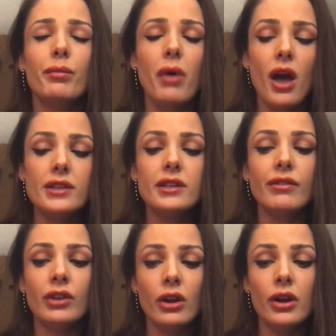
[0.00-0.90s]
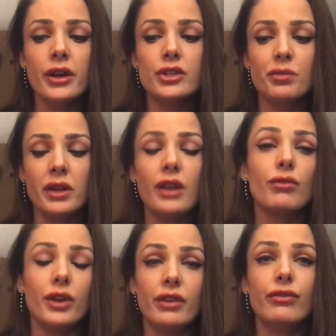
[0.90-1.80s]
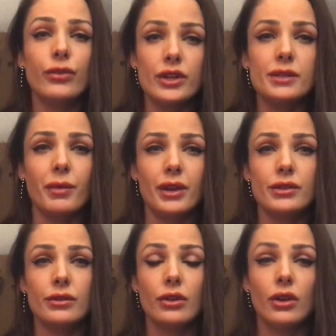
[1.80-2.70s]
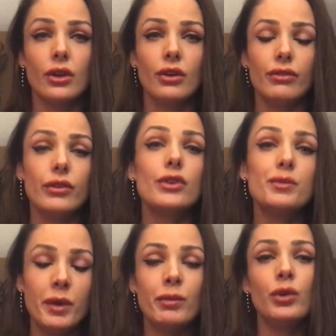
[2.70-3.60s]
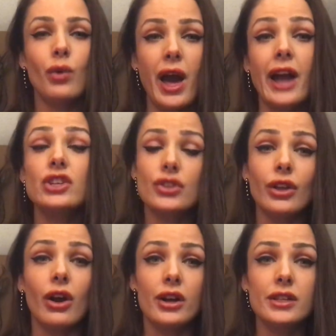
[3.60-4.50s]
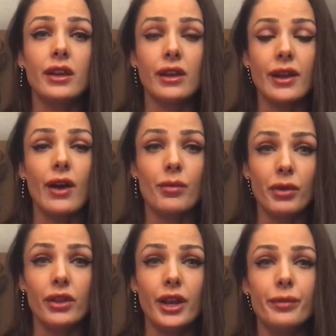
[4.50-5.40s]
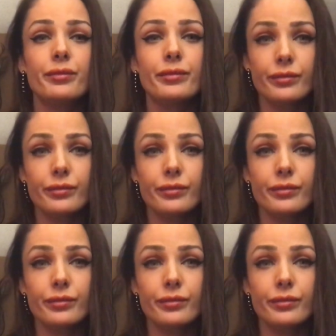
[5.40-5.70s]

positive encouragement and reinforcement for those people who actually are taking accountability.